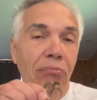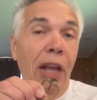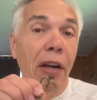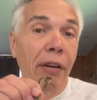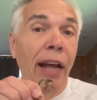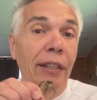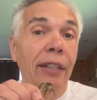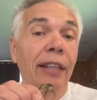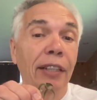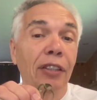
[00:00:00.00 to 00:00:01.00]
Now,
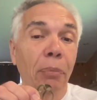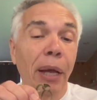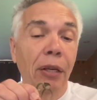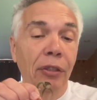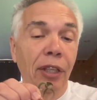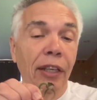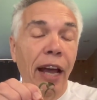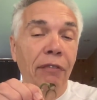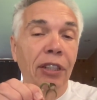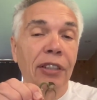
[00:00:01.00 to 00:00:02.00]
granted, his tomatoes didn't
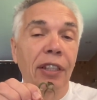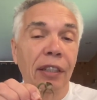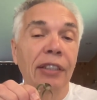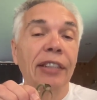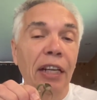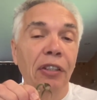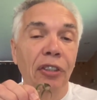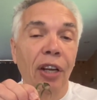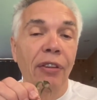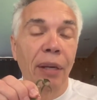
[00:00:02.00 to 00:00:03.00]
have these silly
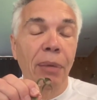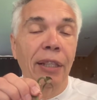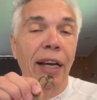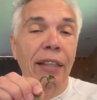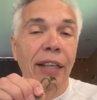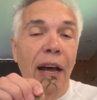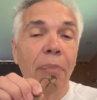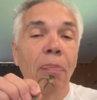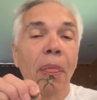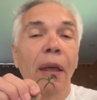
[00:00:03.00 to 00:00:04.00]
stickers on them at that
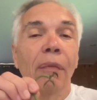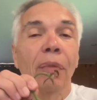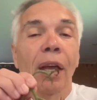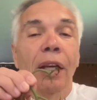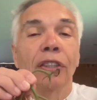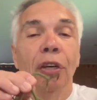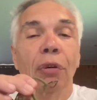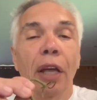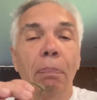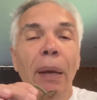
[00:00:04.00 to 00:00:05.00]
time. So
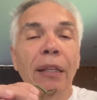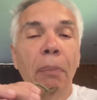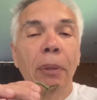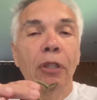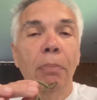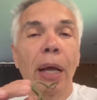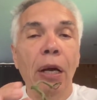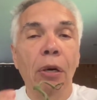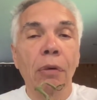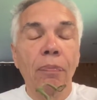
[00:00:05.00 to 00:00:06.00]
he picked up a
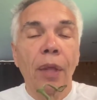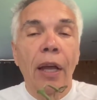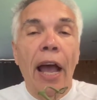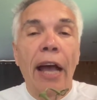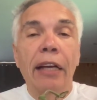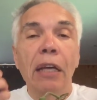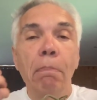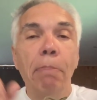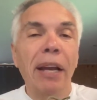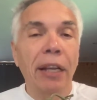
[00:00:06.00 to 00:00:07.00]
tomato and he
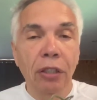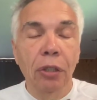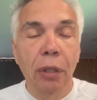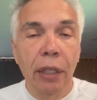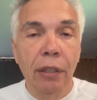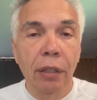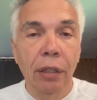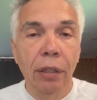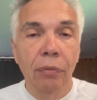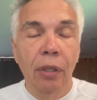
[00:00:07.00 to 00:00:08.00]
bit into it.
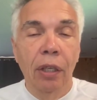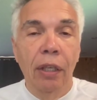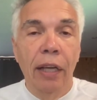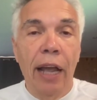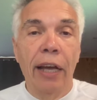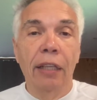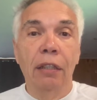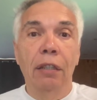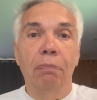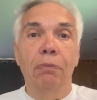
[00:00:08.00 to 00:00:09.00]

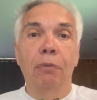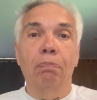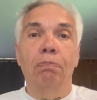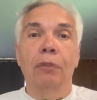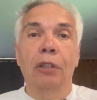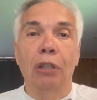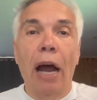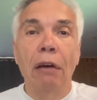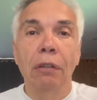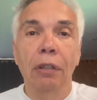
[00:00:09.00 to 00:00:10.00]
And
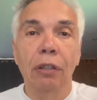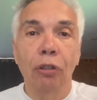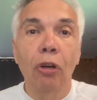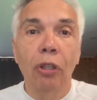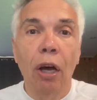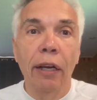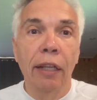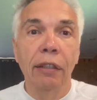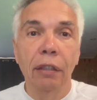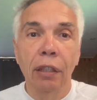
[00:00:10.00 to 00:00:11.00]
crowd looked on
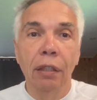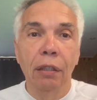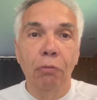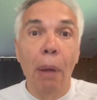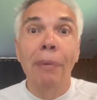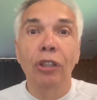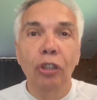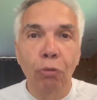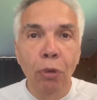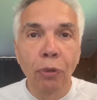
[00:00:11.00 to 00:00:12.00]
and women
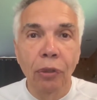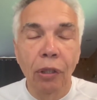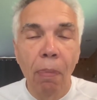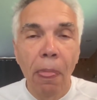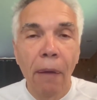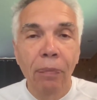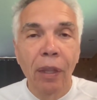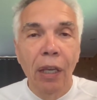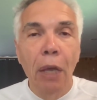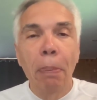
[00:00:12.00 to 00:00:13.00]
swooned.
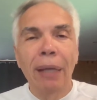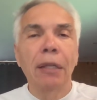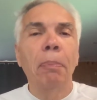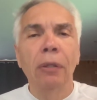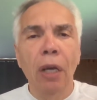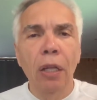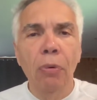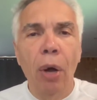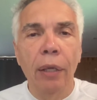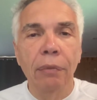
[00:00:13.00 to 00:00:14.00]
He picked up another
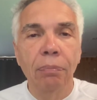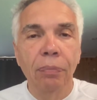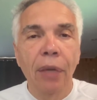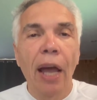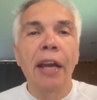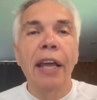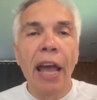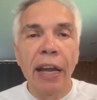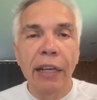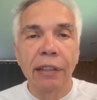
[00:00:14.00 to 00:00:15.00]
one and he
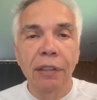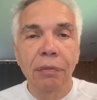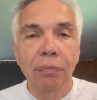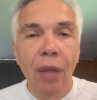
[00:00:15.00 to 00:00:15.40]
ate it,